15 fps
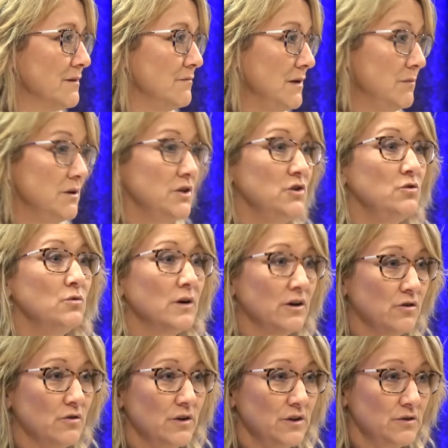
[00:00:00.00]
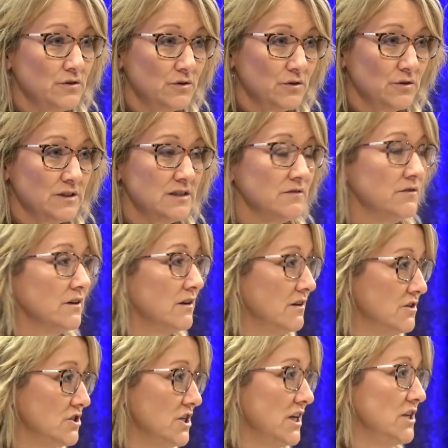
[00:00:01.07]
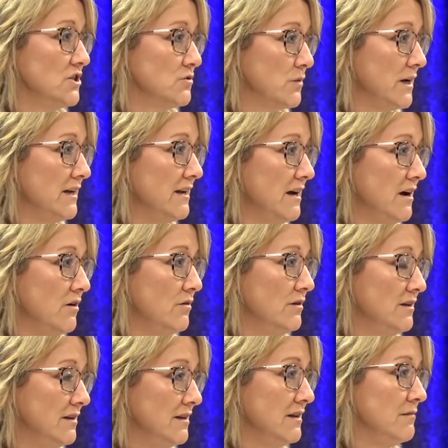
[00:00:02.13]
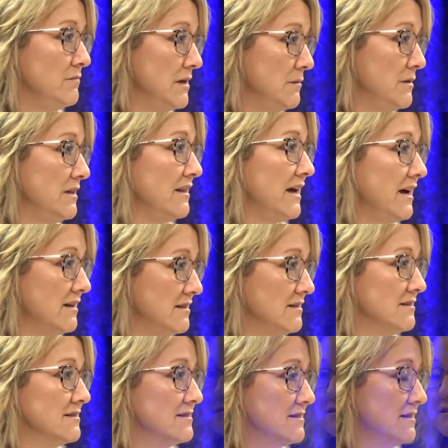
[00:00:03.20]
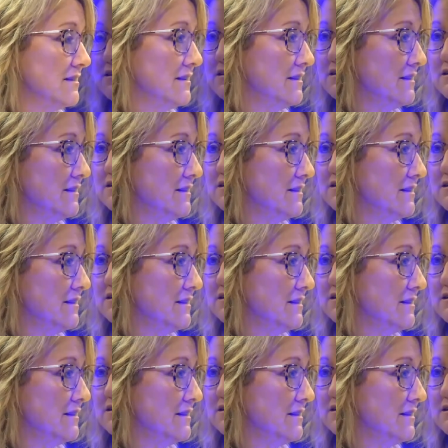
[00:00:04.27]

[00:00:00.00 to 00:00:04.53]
Maybe you are going through a difficult change right now, and maybe that is